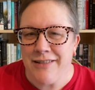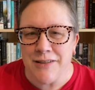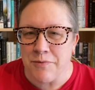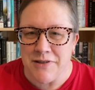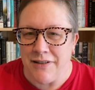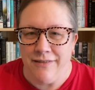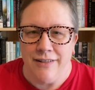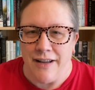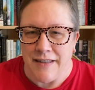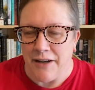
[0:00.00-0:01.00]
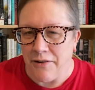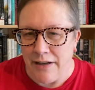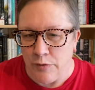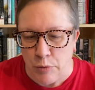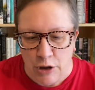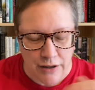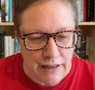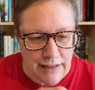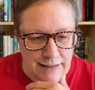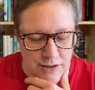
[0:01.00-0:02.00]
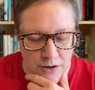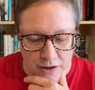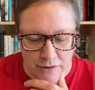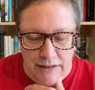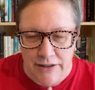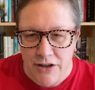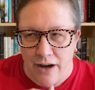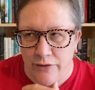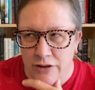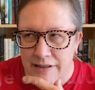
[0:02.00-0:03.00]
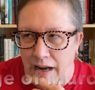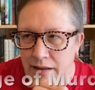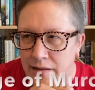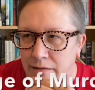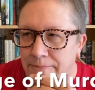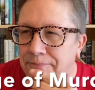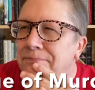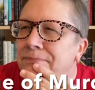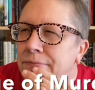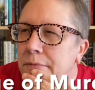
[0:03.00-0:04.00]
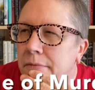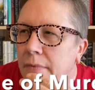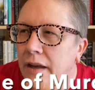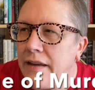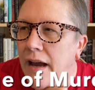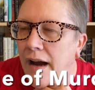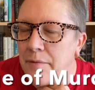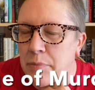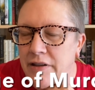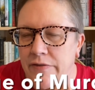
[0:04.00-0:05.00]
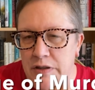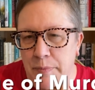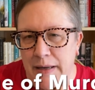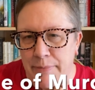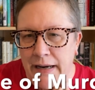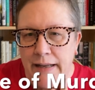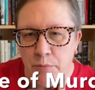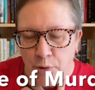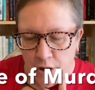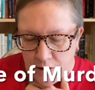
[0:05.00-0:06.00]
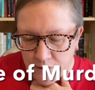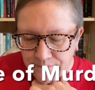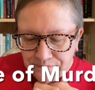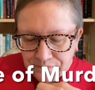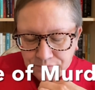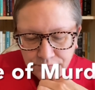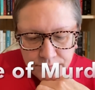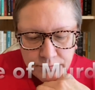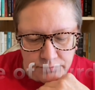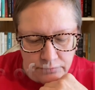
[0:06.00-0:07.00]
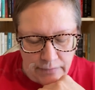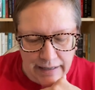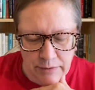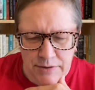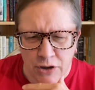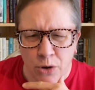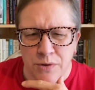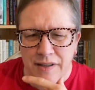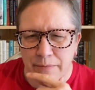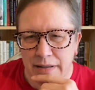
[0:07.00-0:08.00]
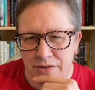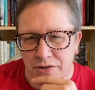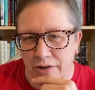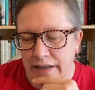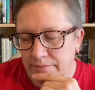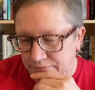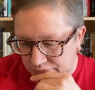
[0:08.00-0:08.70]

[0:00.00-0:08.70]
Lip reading: just was not that great of a book, and it's called A Novel Death. Yeah, I believe it's by Penny Brook. And it was a cozy mystery.